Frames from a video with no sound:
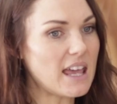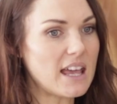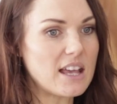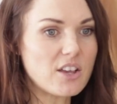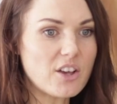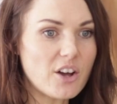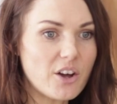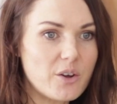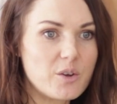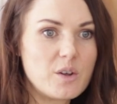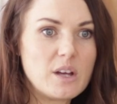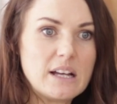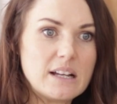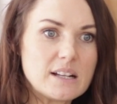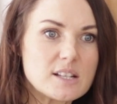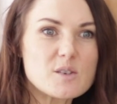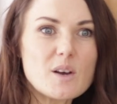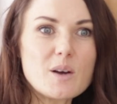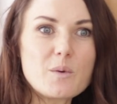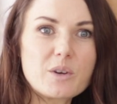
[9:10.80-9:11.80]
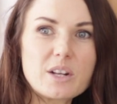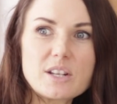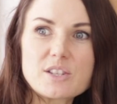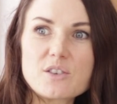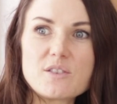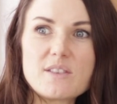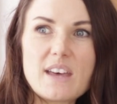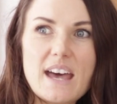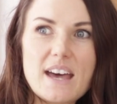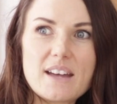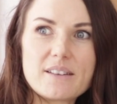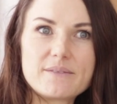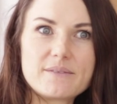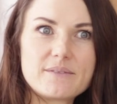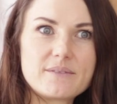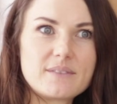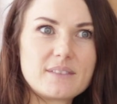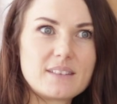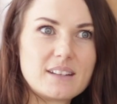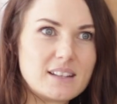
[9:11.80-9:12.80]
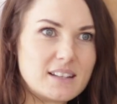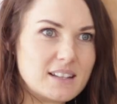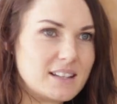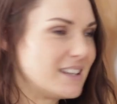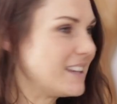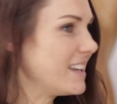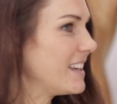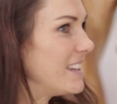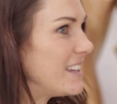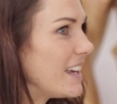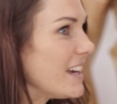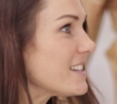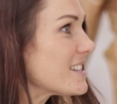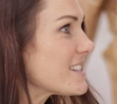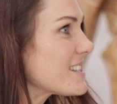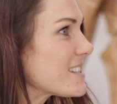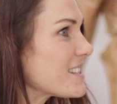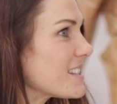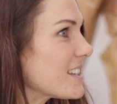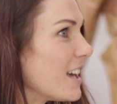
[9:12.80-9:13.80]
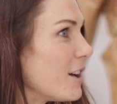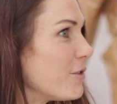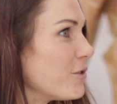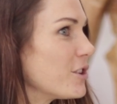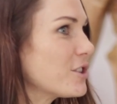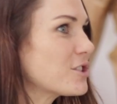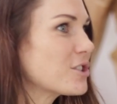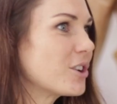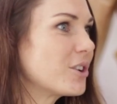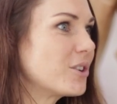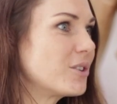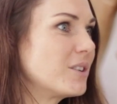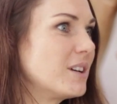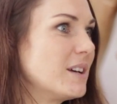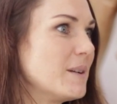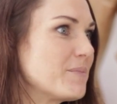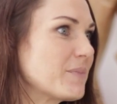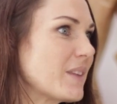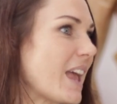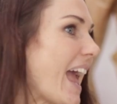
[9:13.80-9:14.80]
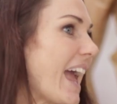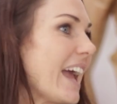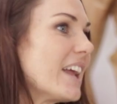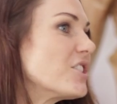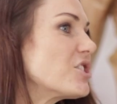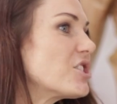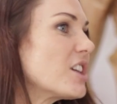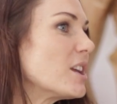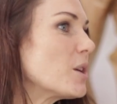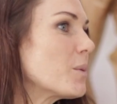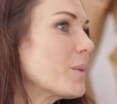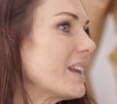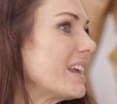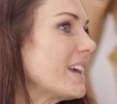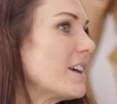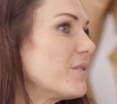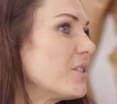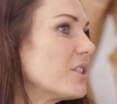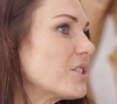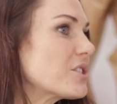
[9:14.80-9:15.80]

and go, do I want to do that? Yes, if you do, and genuinely if you